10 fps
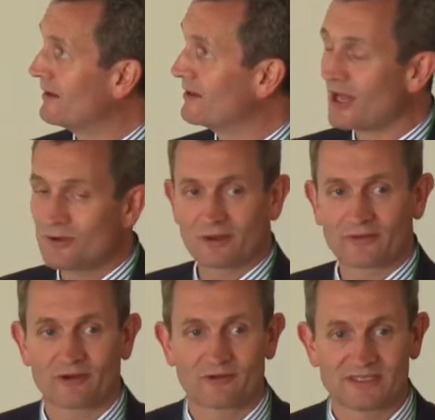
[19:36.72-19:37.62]
local
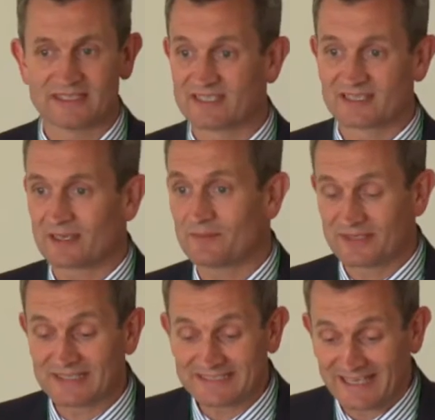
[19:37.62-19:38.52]
authorities and to some
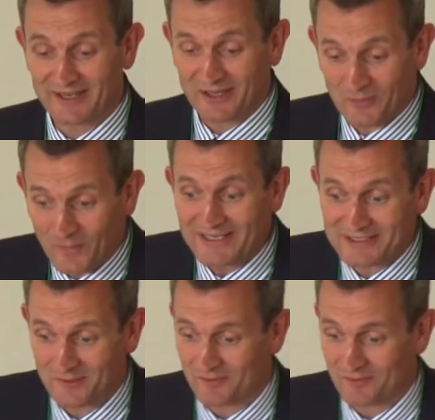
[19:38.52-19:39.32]
extent the waste